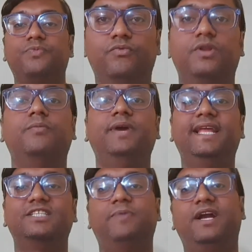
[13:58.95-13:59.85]
One of the main
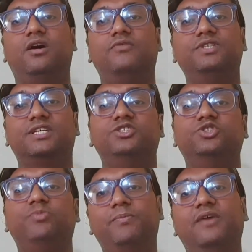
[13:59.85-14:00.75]
aspects of this
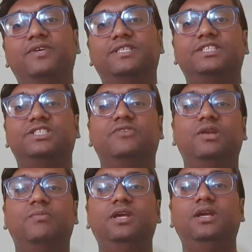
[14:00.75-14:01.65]
consumer behavior session
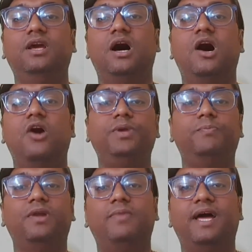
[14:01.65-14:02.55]
will be how people buy